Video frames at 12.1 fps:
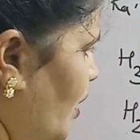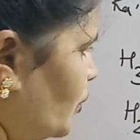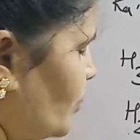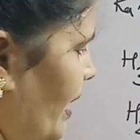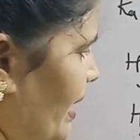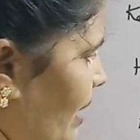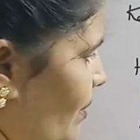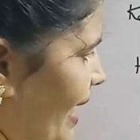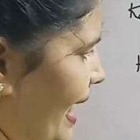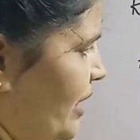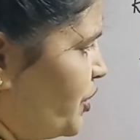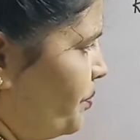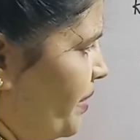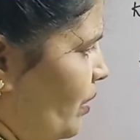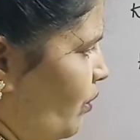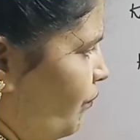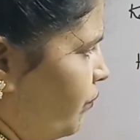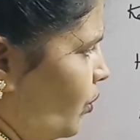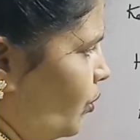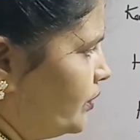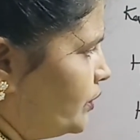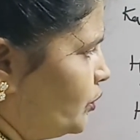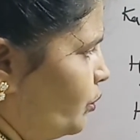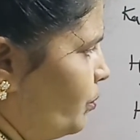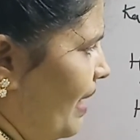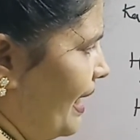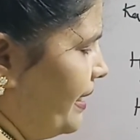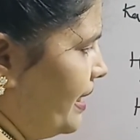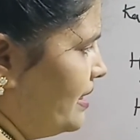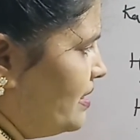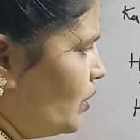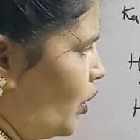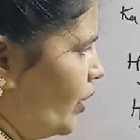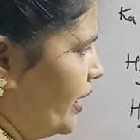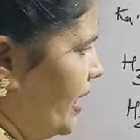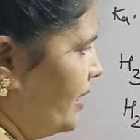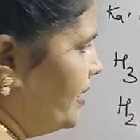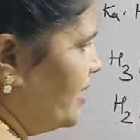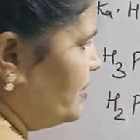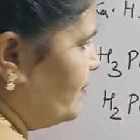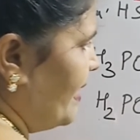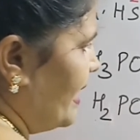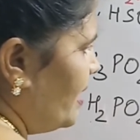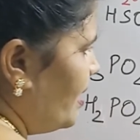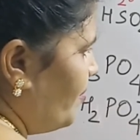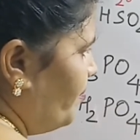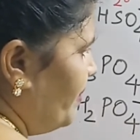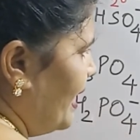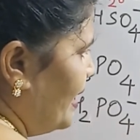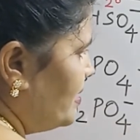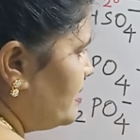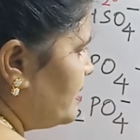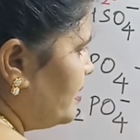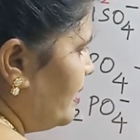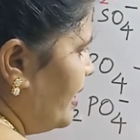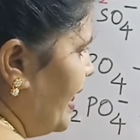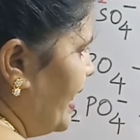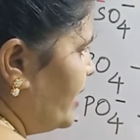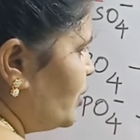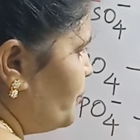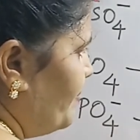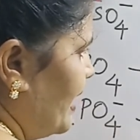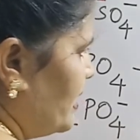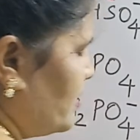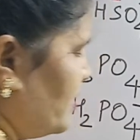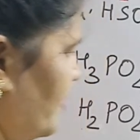So I will have HPO4 2 minus, or in this way, plus H plus.